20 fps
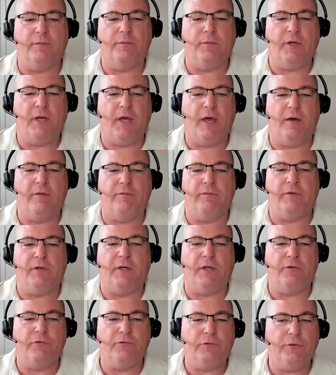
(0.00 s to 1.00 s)
We have
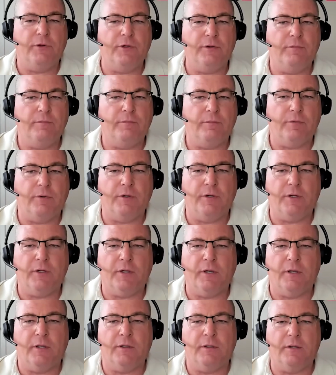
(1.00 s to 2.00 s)
Android
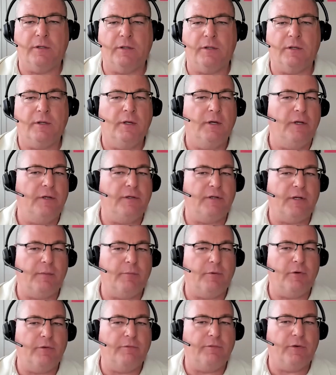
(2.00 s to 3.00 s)
running on a
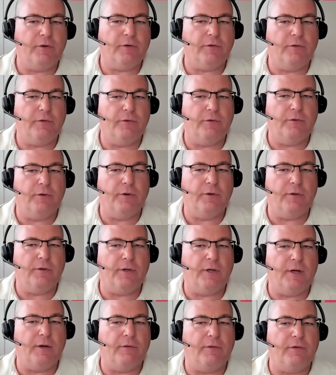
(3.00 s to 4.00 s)
demo of our core.
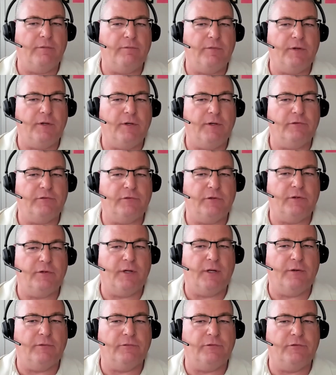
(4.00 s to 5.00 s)
Now NVIDIA's
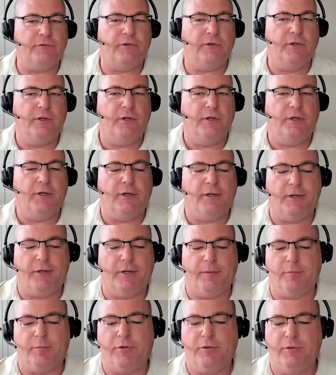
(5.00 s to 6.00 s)
announced
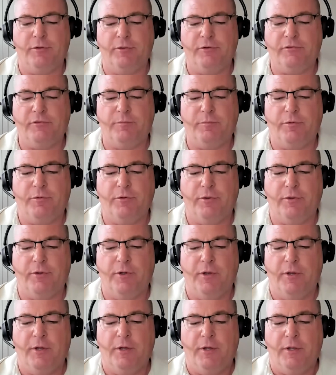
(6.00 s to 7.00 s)
CUDA support.
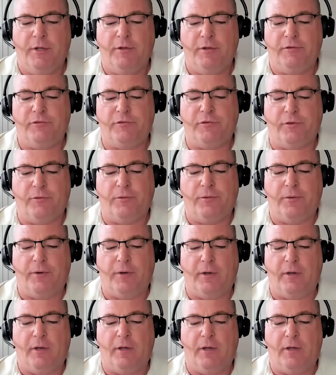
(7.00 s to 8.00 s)
So
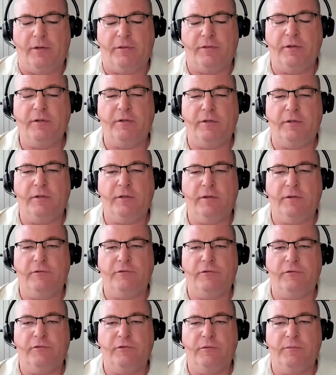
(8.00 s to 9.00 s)
I think the
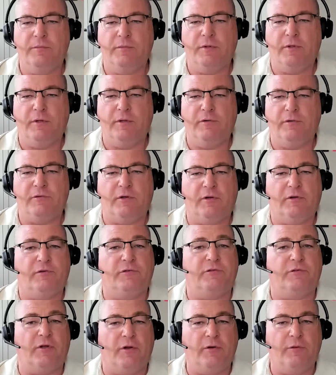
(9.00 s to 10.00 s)
ecosystem is
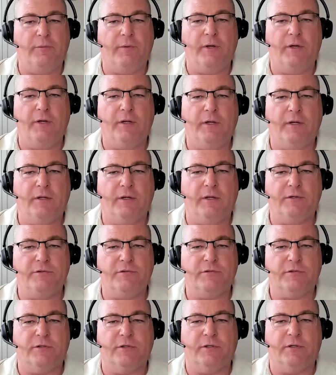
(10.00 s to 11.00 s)
accelerating, and that's
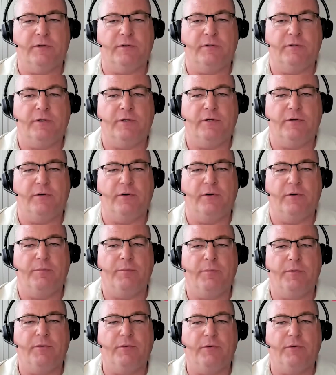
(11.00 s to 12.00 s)
just going to continue to
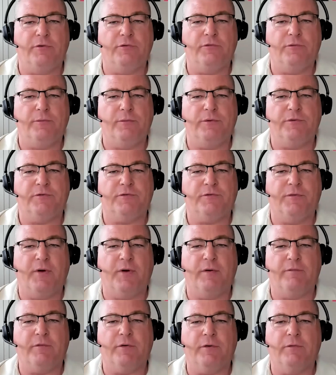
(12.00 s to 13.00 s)
open doors for
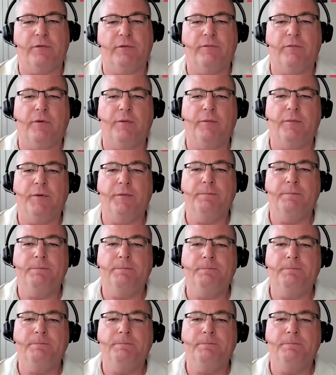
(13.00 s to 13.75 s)
RISC-V going forward.